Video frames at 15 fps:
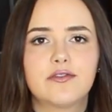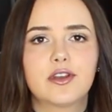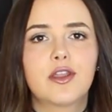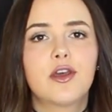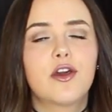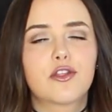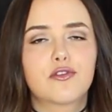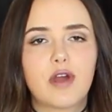of it
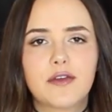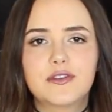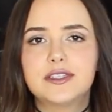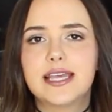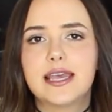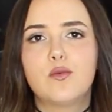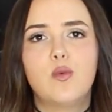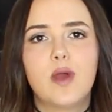throughout the
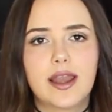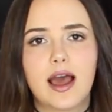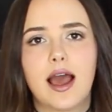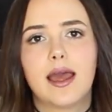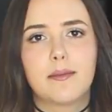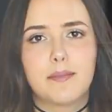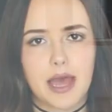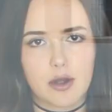day when
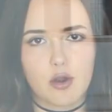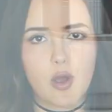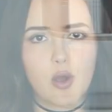I am at